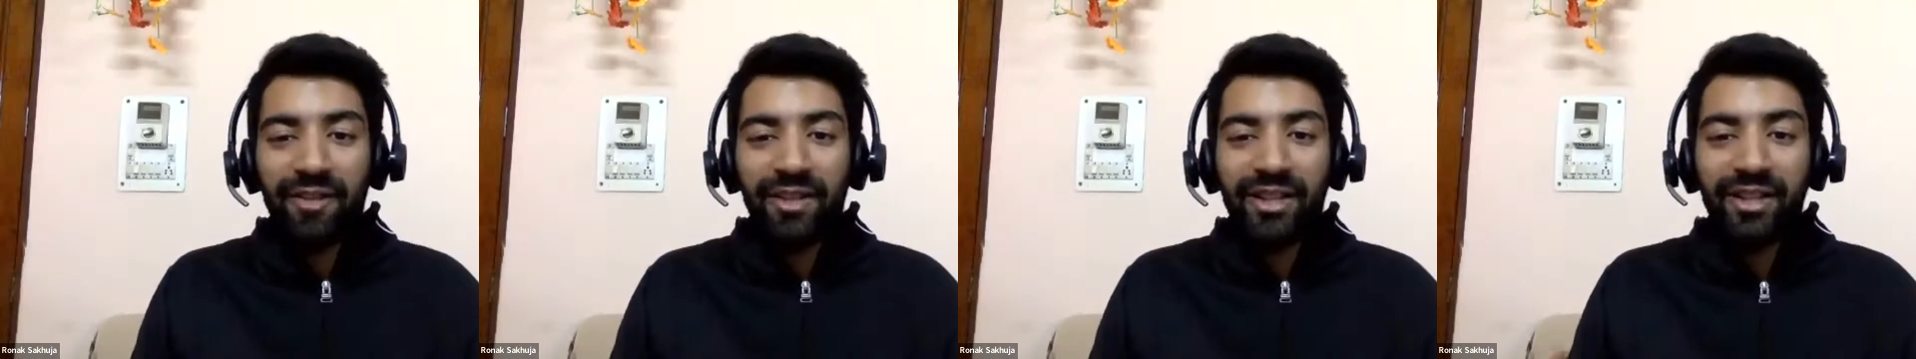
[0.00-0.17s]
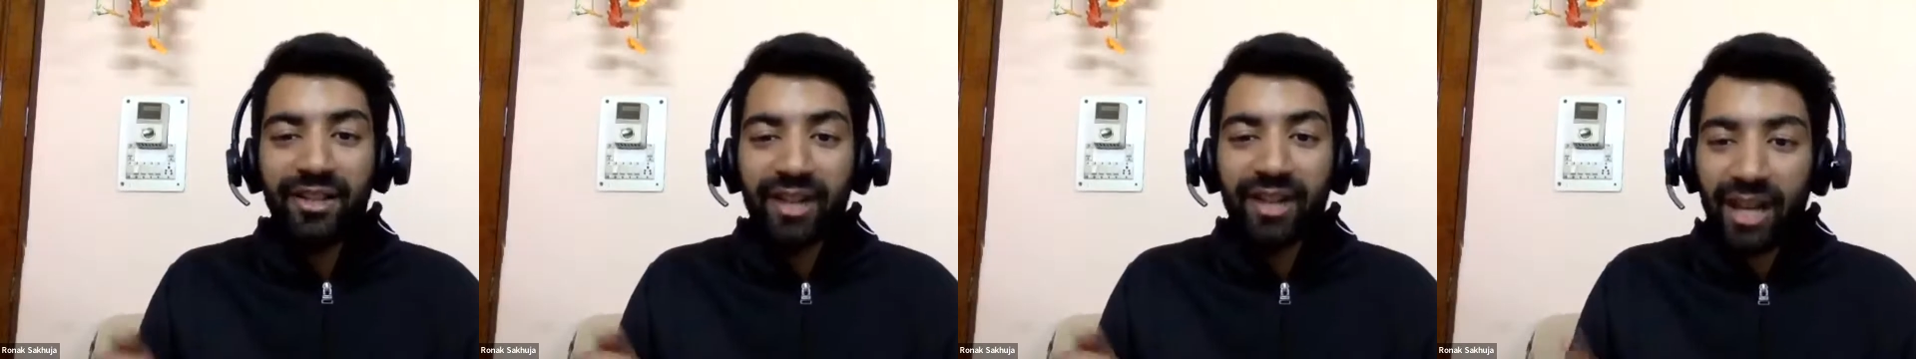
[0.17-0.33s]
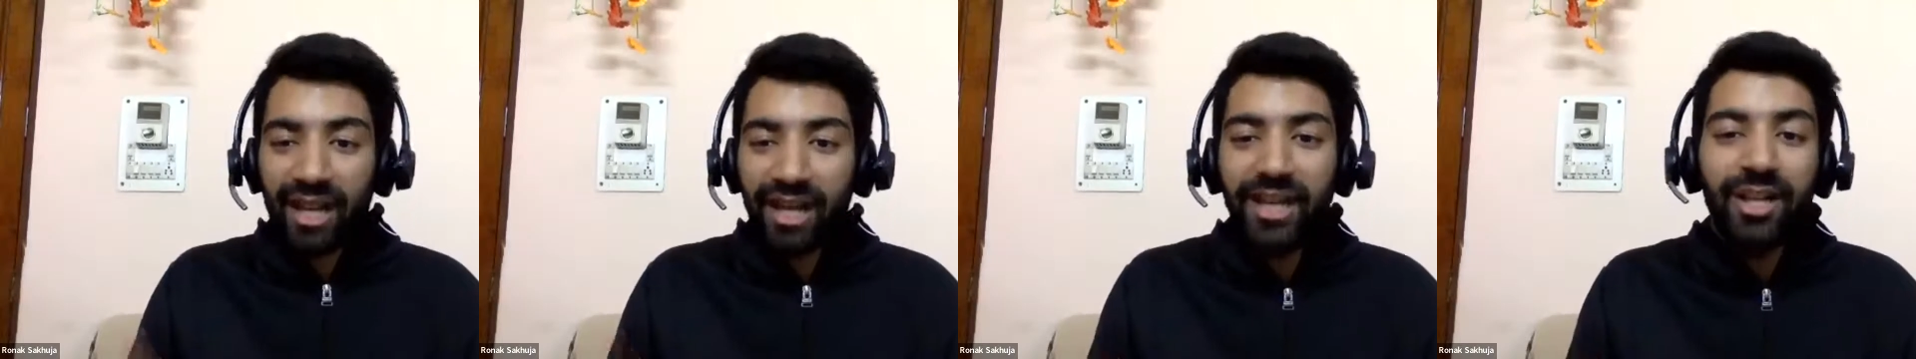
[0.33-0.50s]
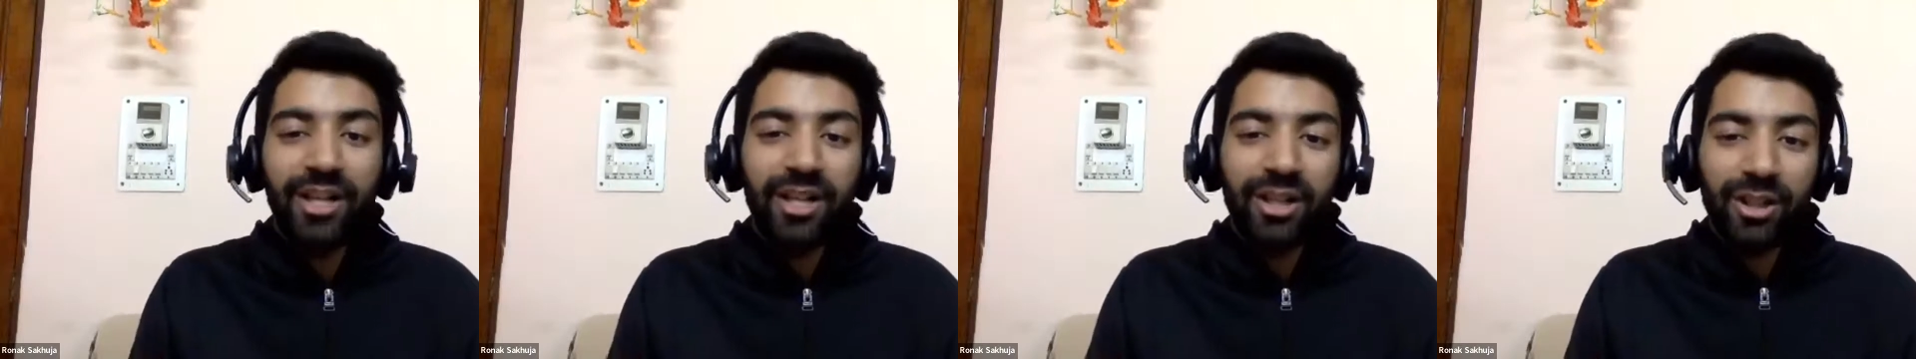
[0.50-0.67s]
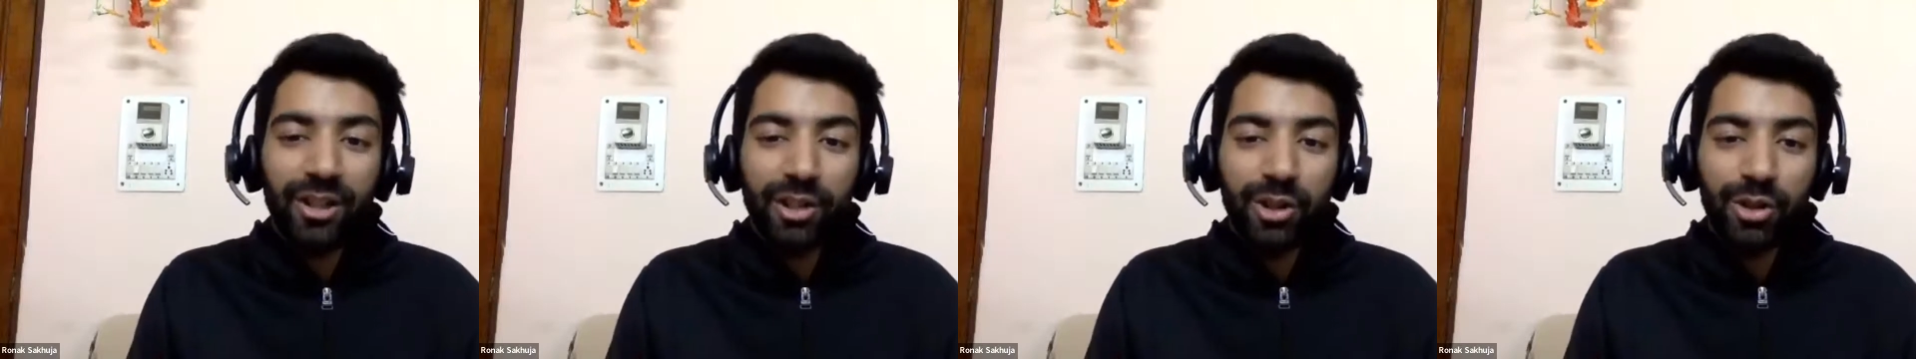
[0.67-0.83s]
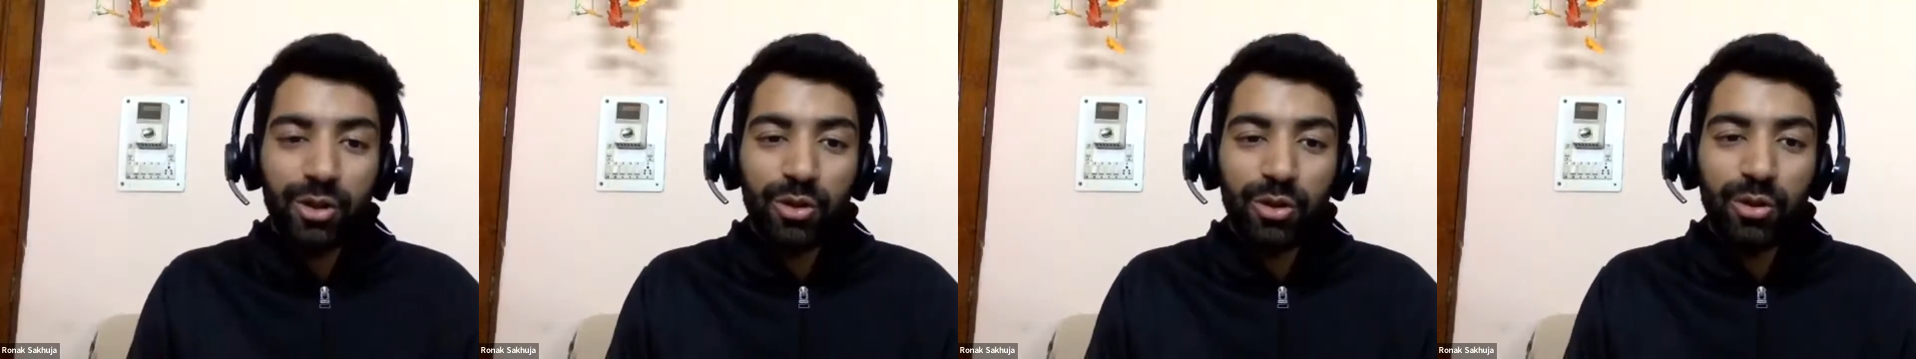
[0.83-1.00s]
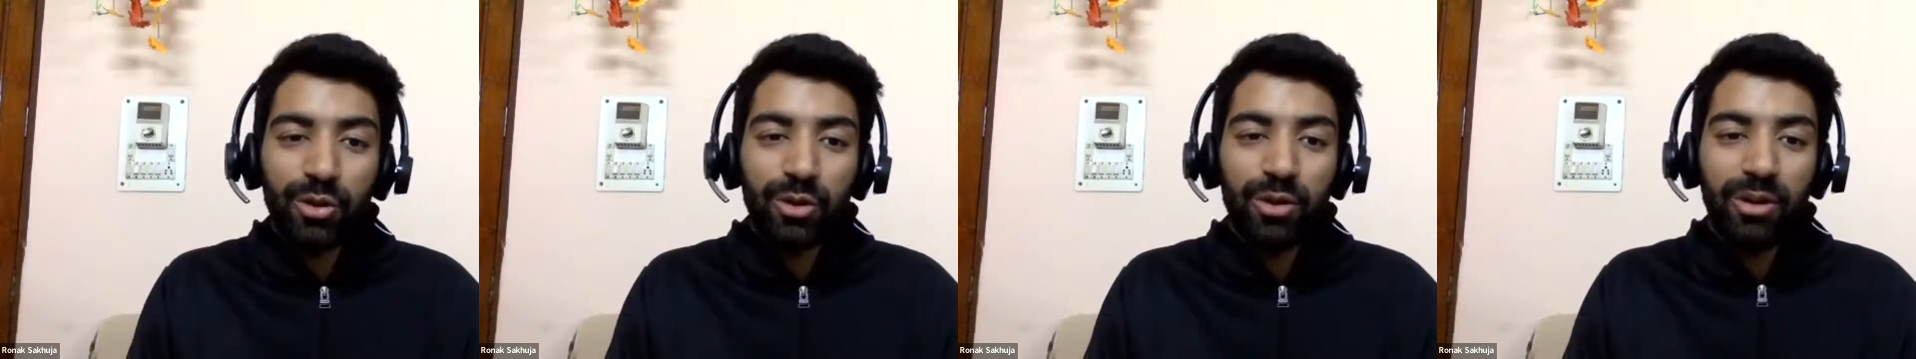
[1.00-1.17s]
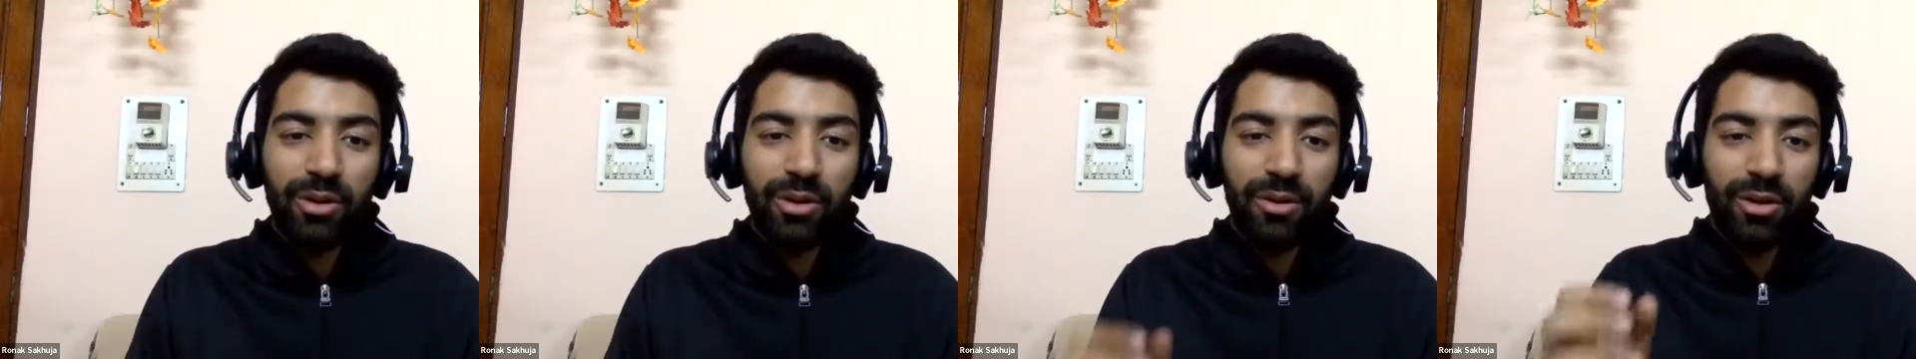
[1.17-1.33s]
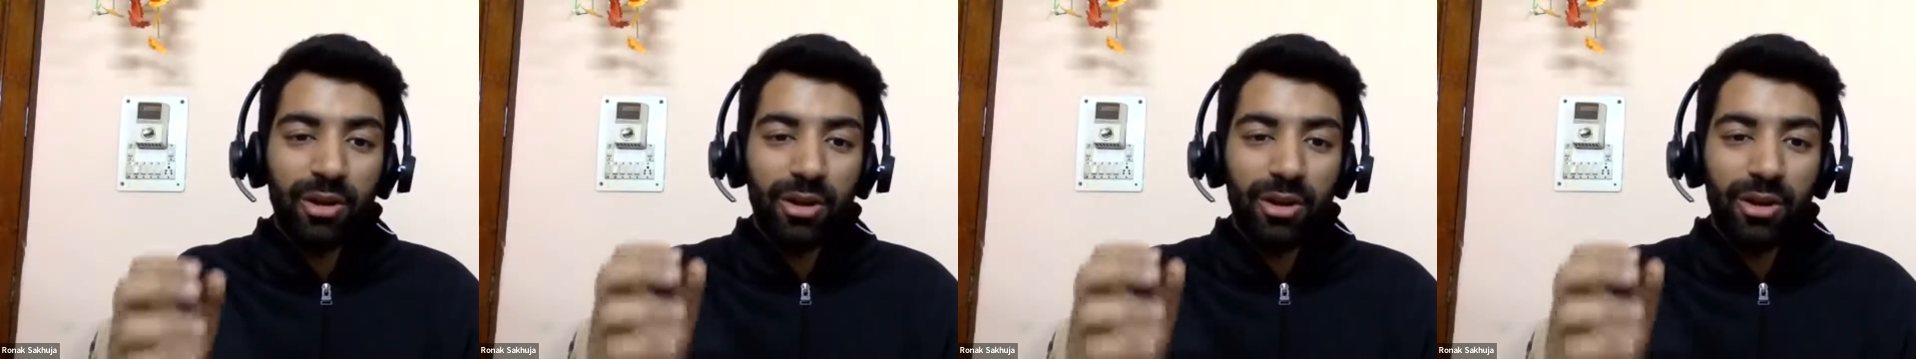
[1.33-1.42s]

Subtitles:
we write should